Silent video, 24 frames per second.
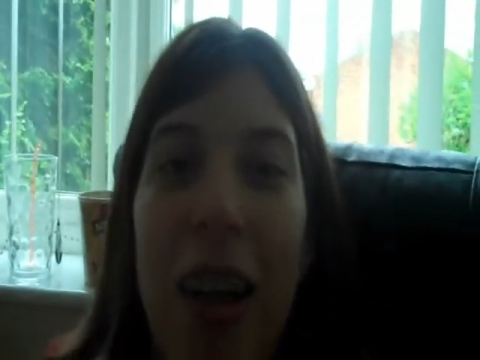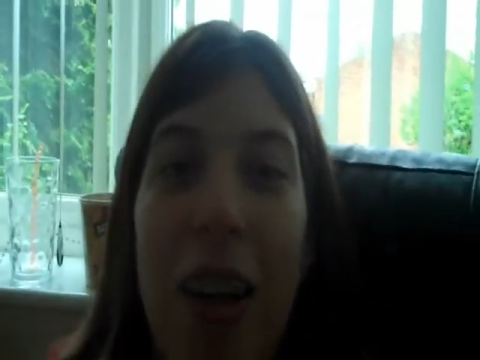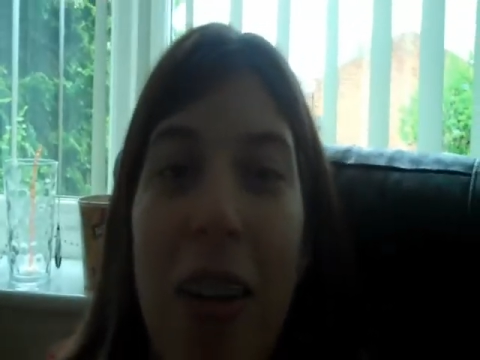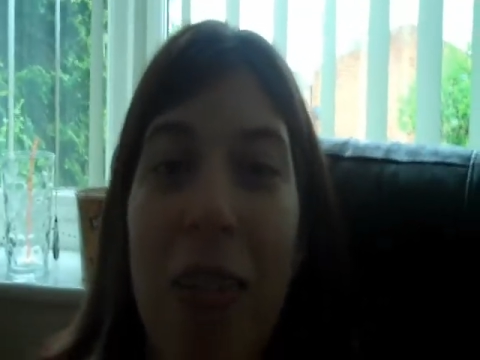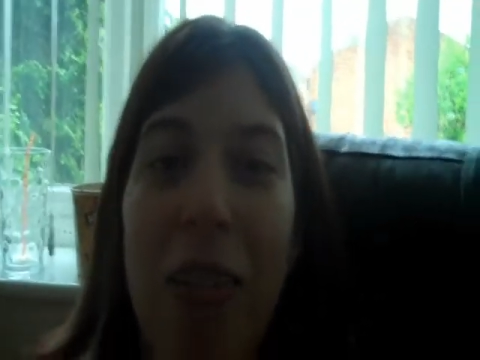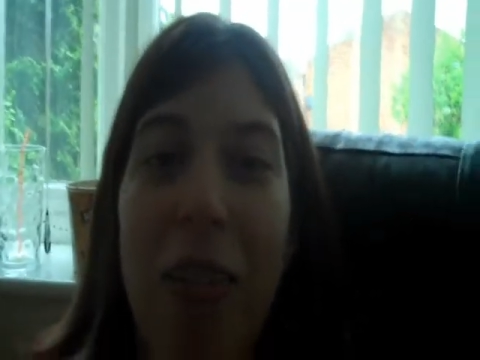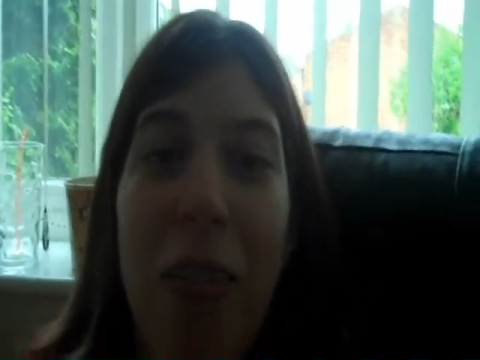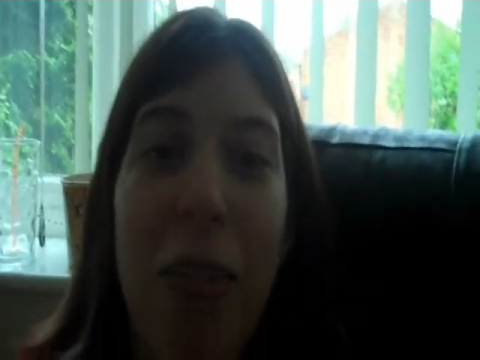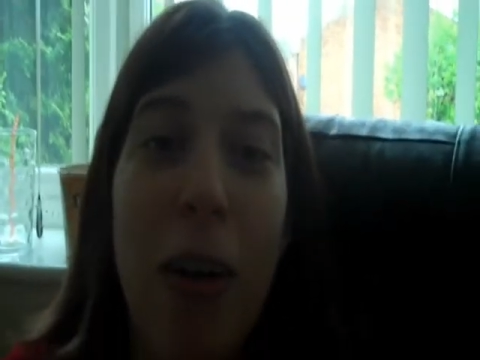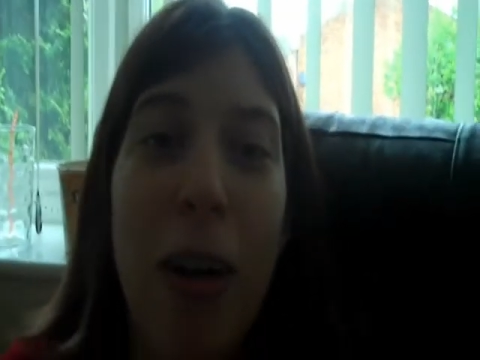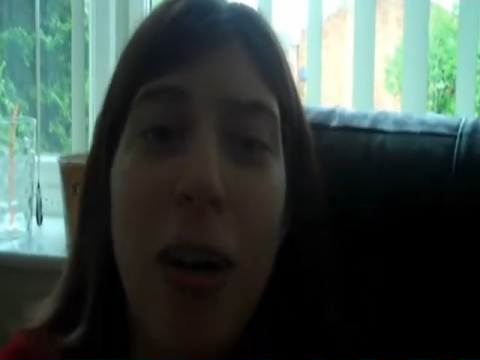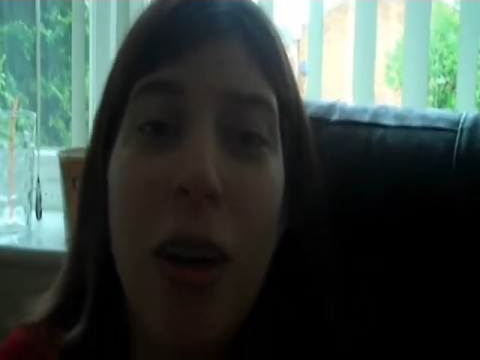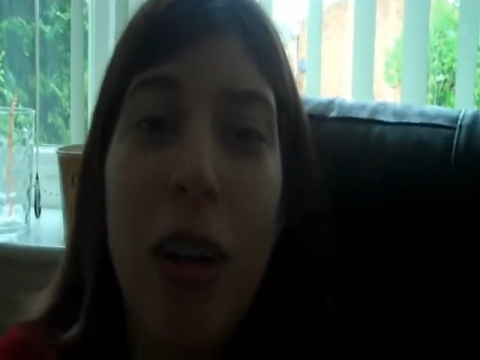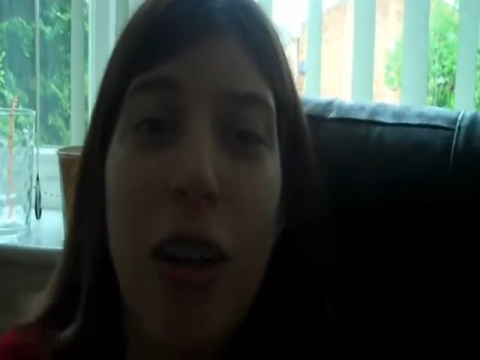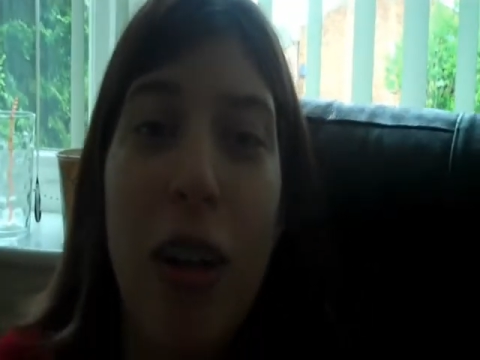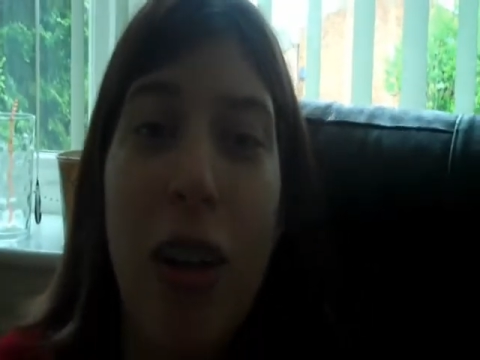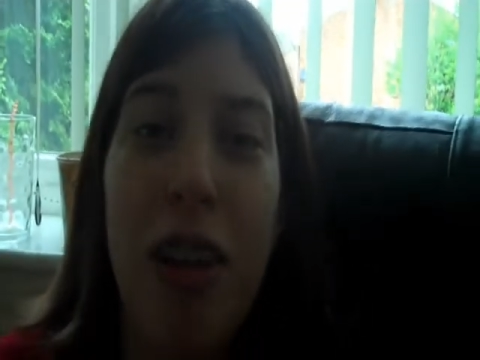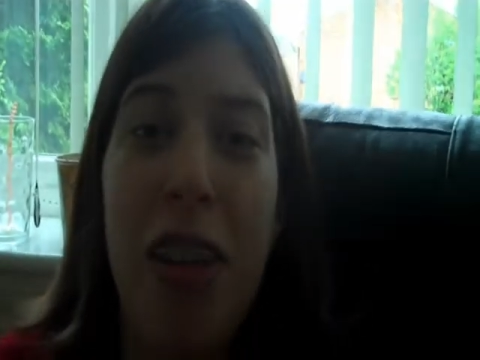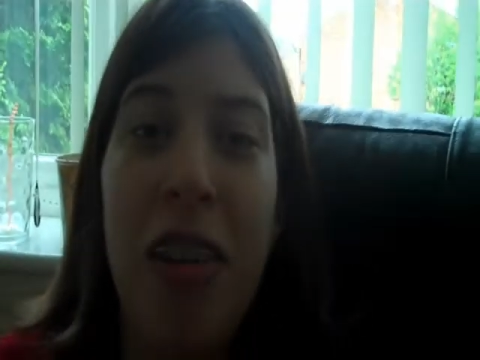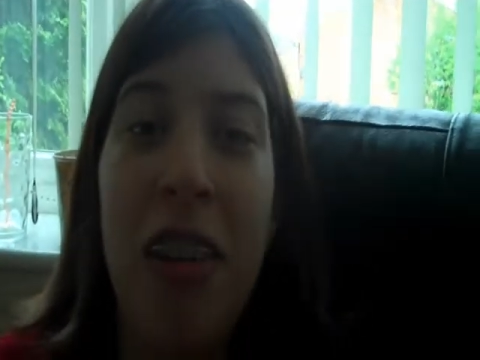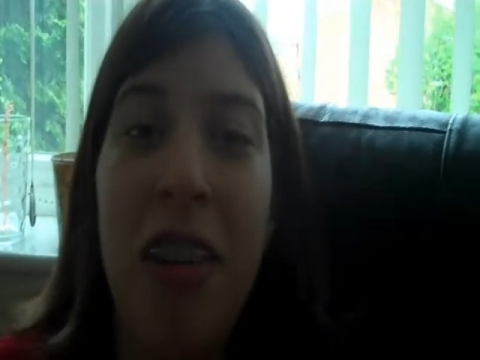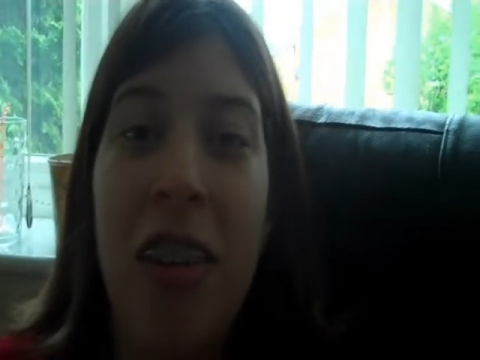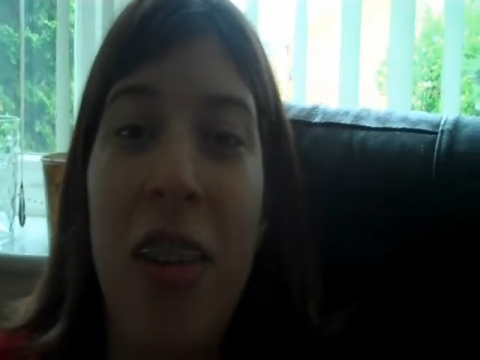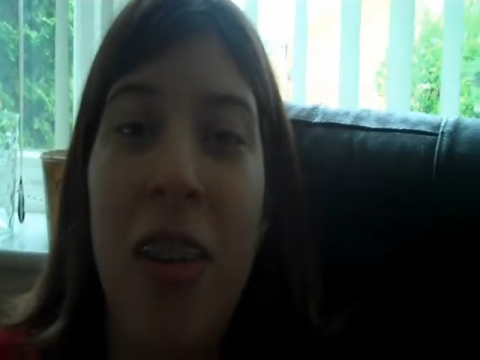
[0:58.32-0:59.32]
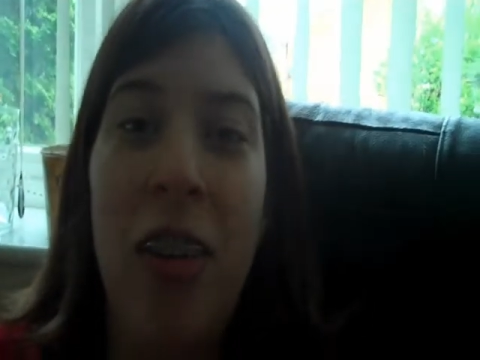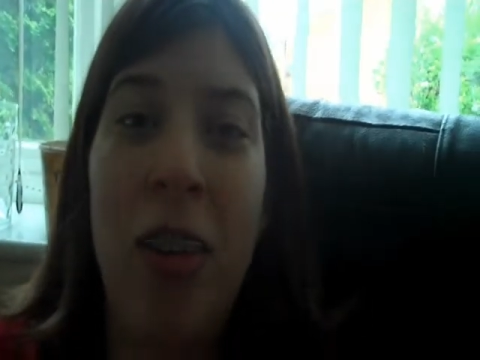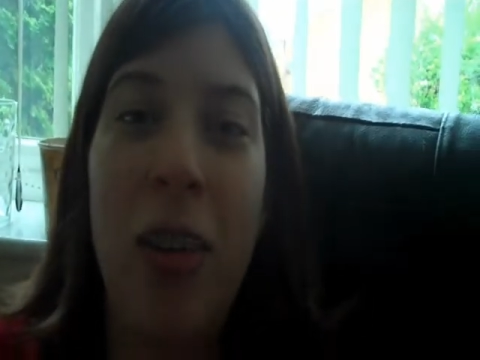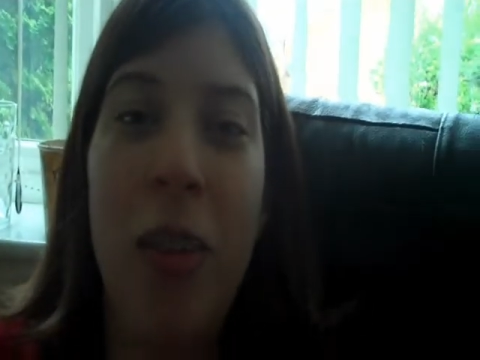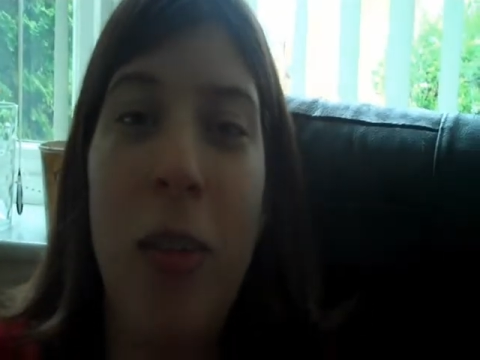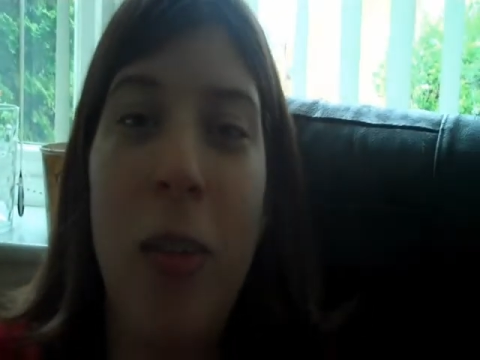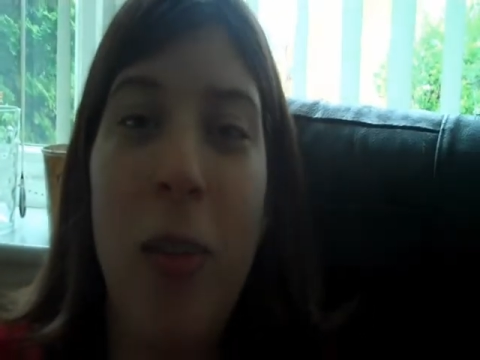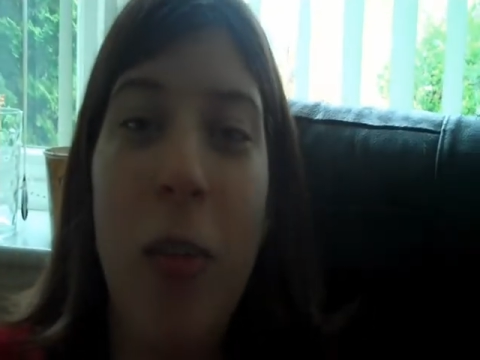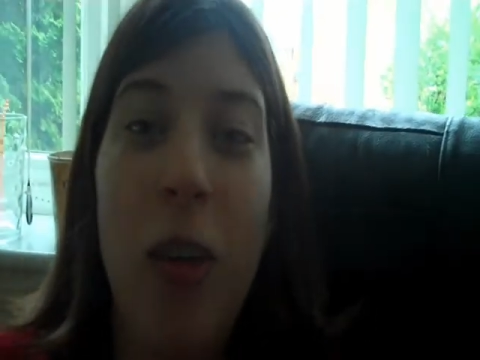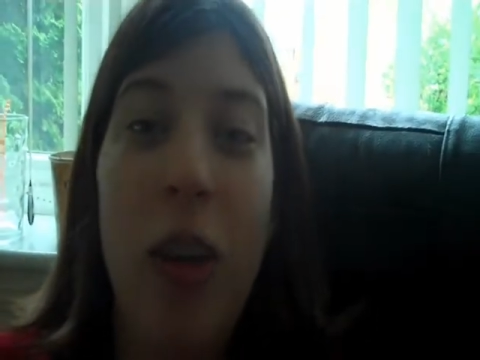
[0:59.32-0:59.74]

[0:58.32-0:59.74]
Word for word: everyone is just